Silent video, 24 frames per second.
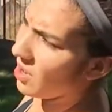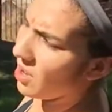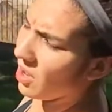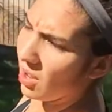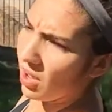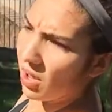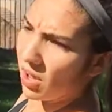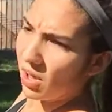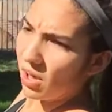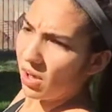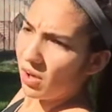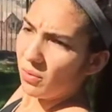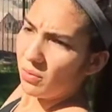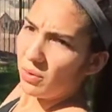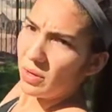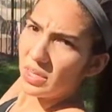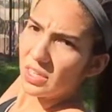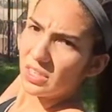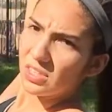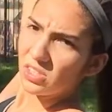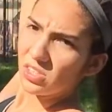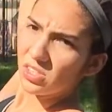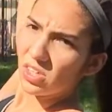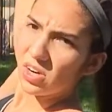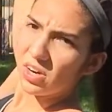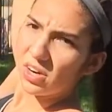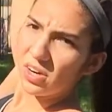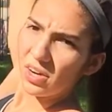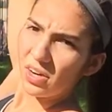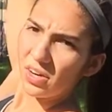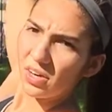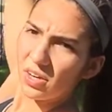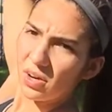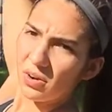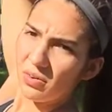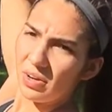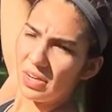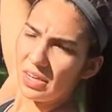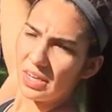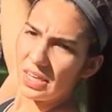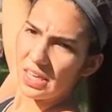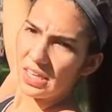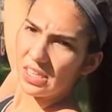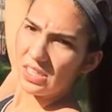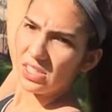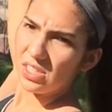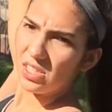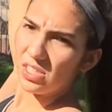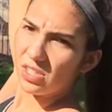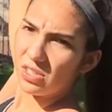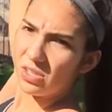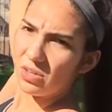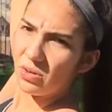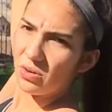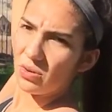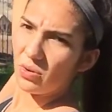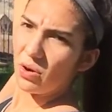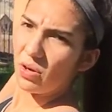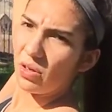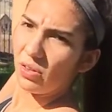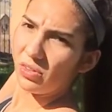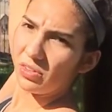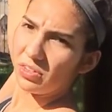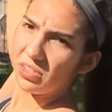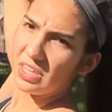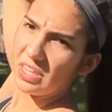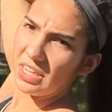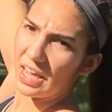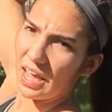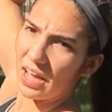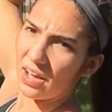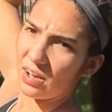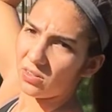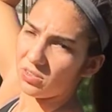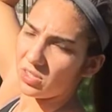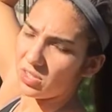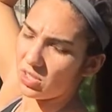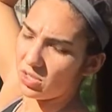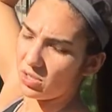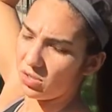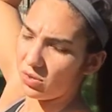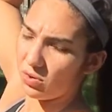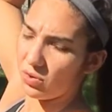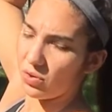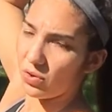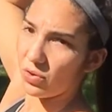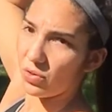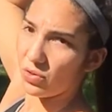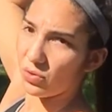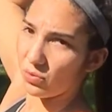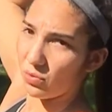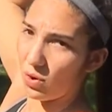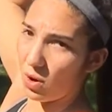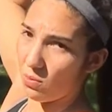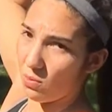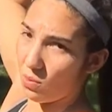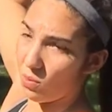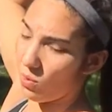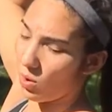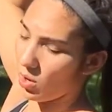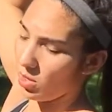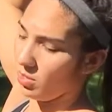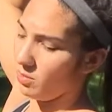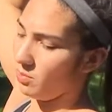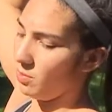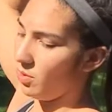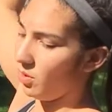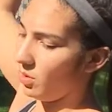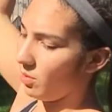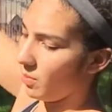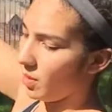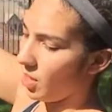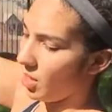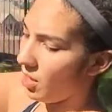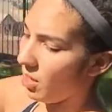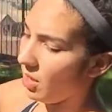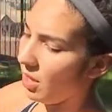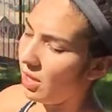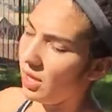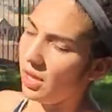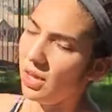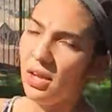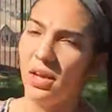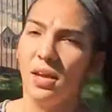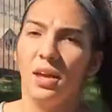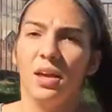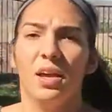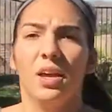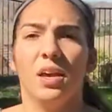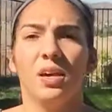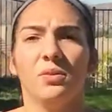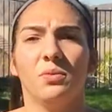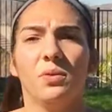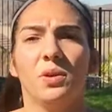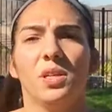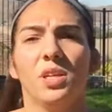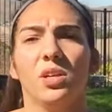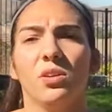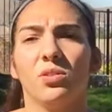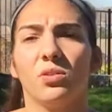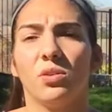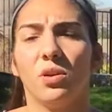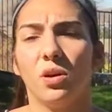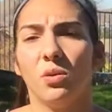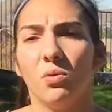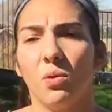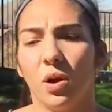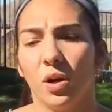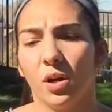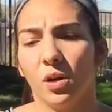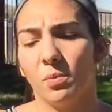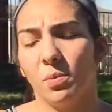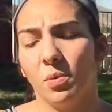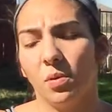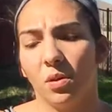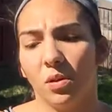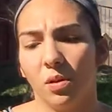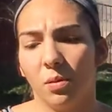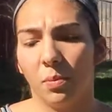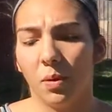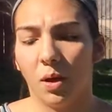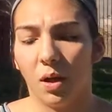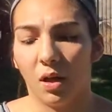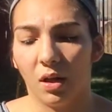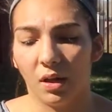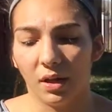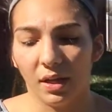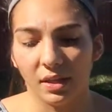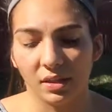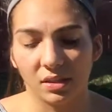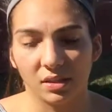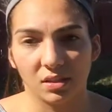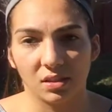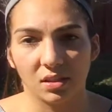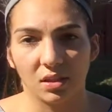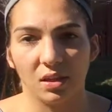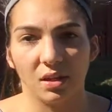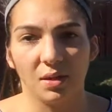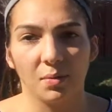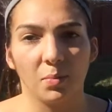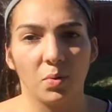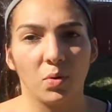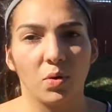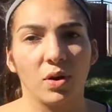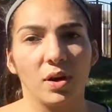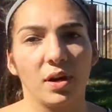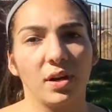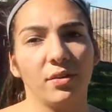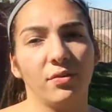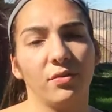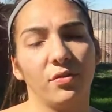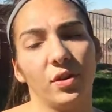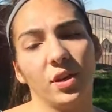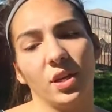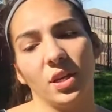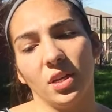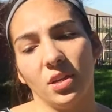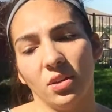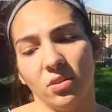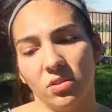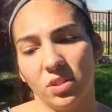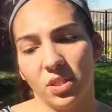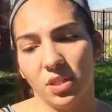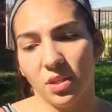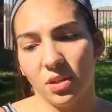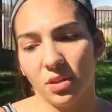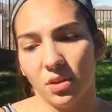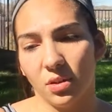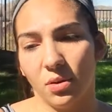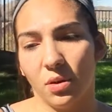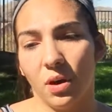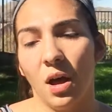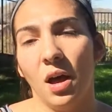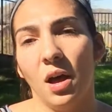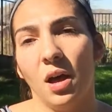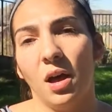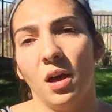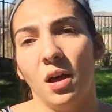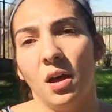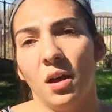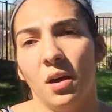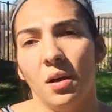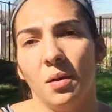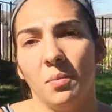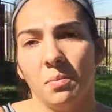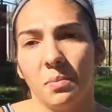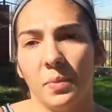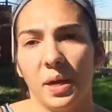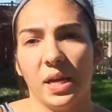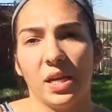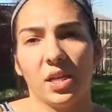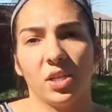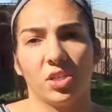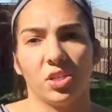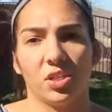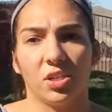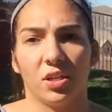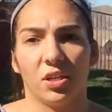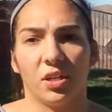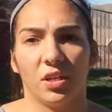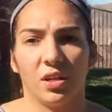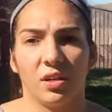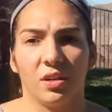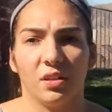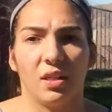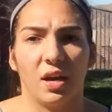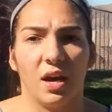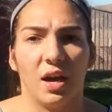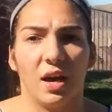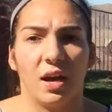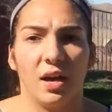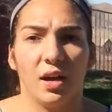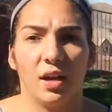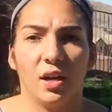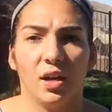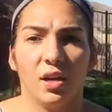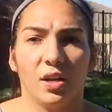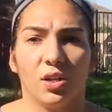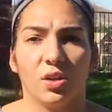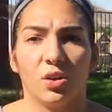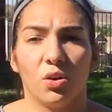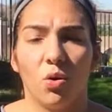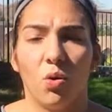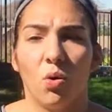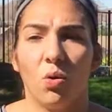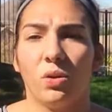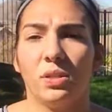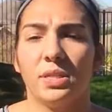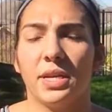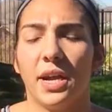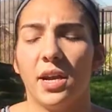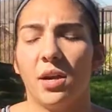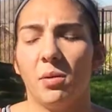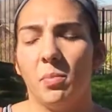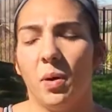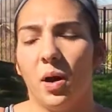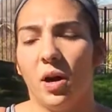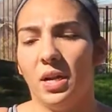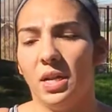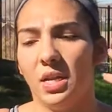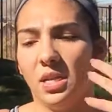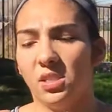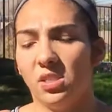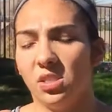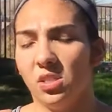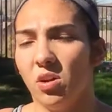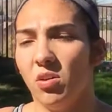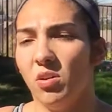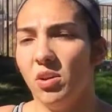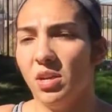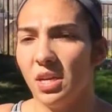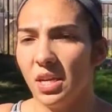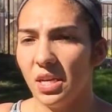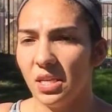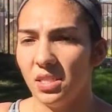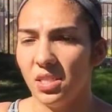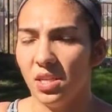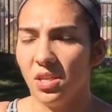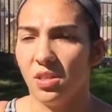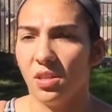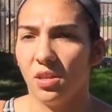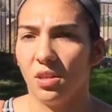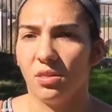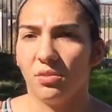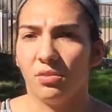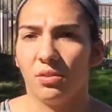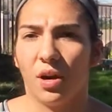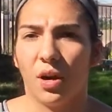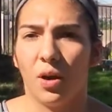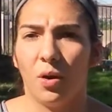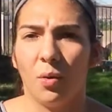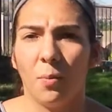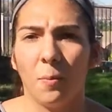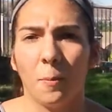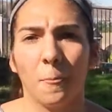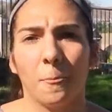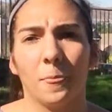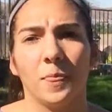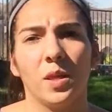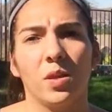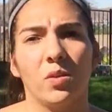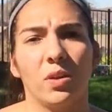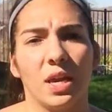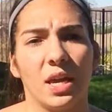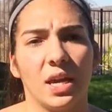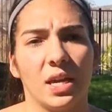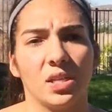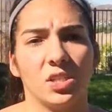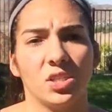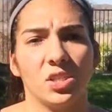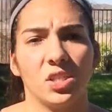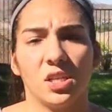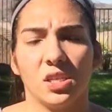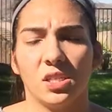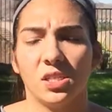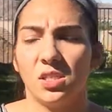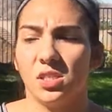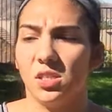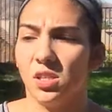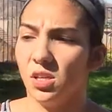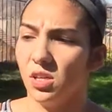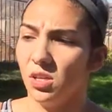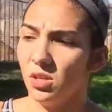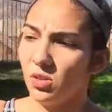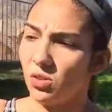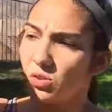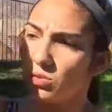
going into learning how to throw a water polo ball. And when you throw a water polo ball, it's important for you to make sure that your whole entire body is going into the throw. You can't just throw with your arm,